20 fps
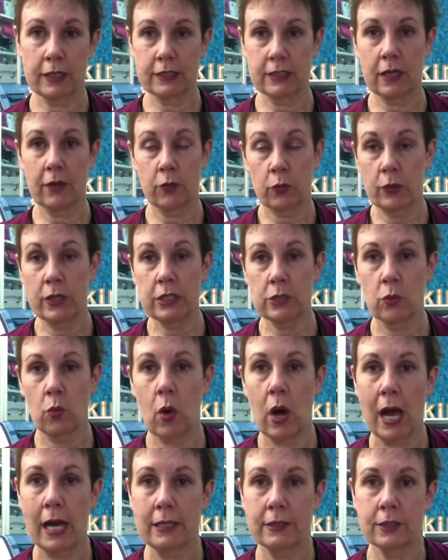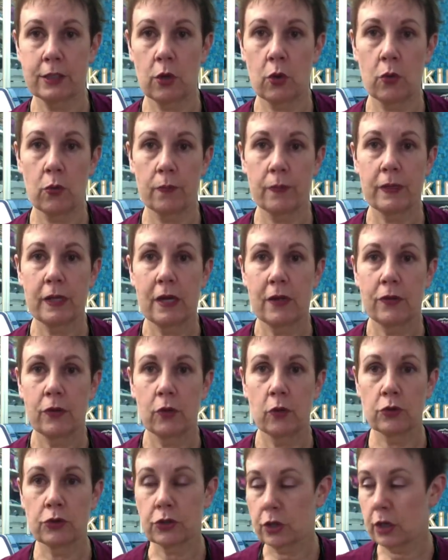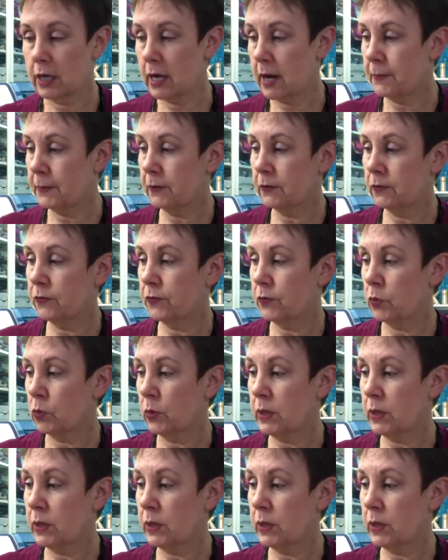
That's another reason why. So those are a couple of